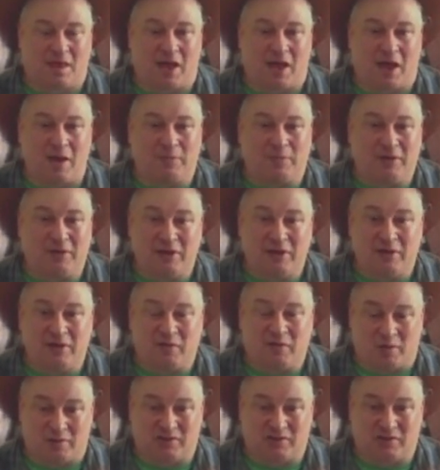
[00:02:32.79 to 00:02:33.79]
I
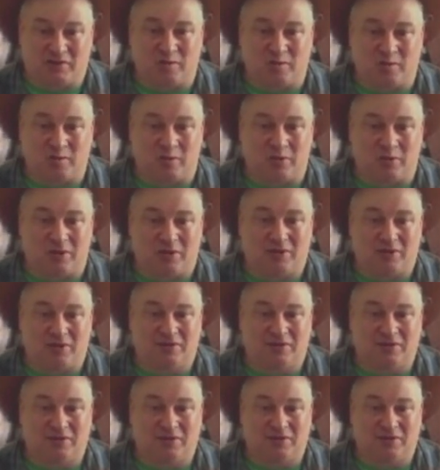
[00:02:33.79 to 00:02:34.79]
believe old school
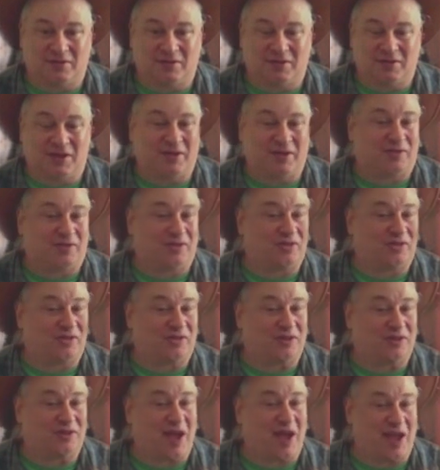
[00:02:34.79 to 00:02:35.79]
is a
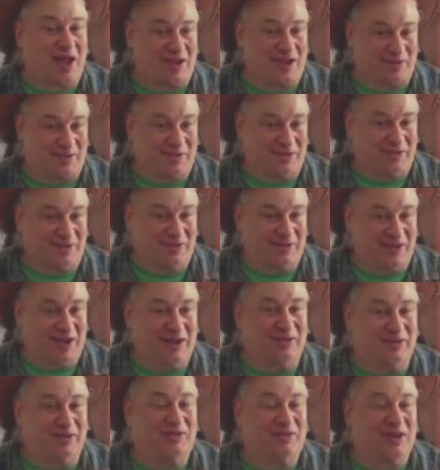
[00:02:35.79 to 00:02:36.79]
style
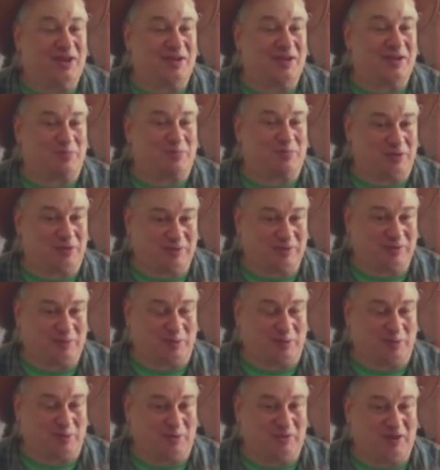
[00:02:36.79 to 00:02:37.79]
and a set of
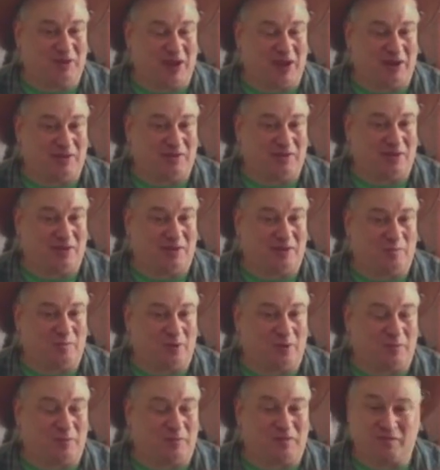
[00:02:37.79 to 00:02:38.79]
principles and
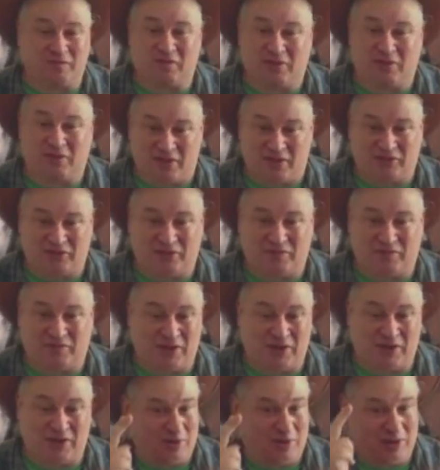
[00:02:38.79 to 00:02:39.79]
a
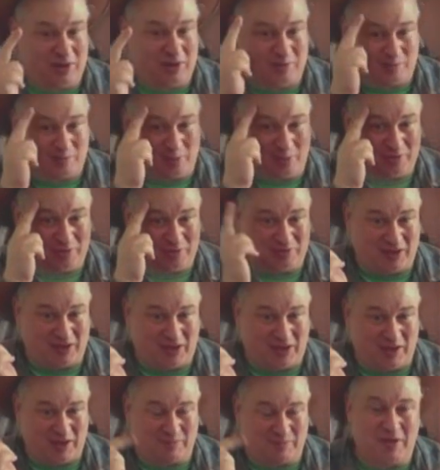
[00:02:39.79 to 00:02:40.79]
philosophy and way to approach the
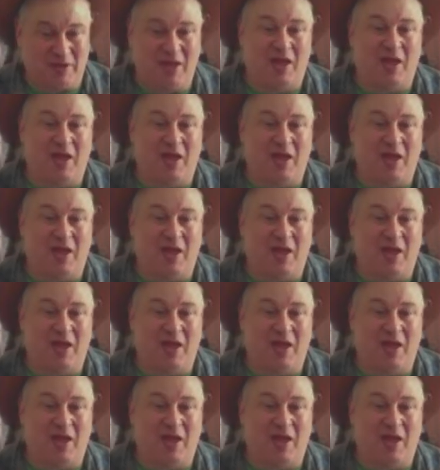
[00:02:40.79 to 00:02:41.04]
game.